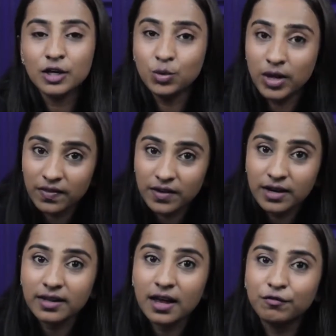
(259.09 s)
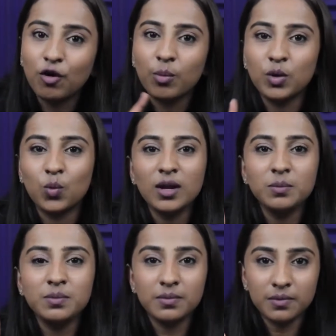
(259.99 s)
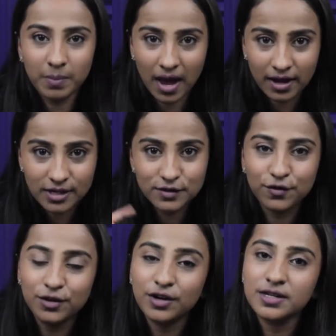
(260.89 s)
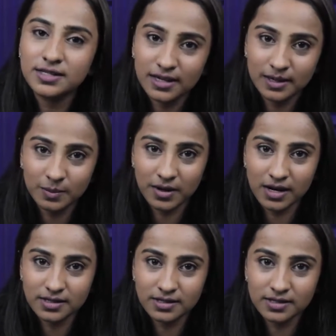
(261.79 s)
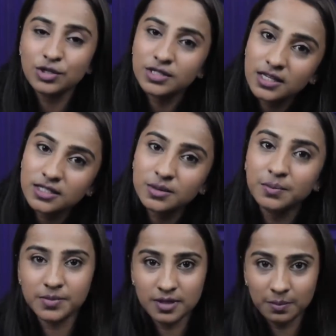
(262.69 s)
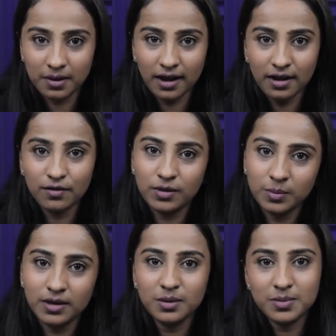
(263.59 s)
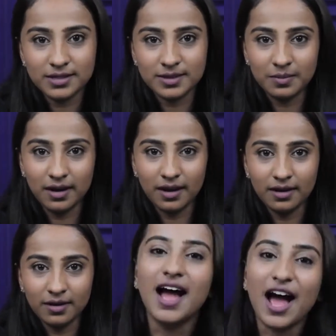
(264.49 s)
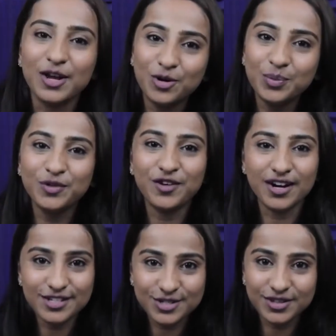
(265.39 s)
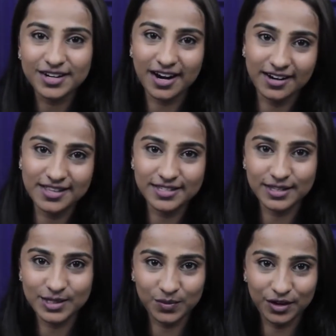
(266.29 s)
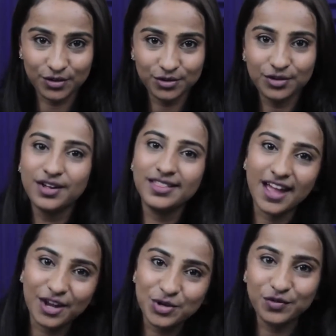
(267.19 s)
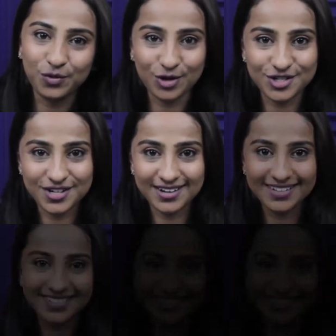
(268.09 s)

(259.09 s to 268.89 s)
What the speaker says: Together, they are forming one package for a single price. So such a supply will be a mixed supply. I hope you've understood the contents in this video. Thank you for watching.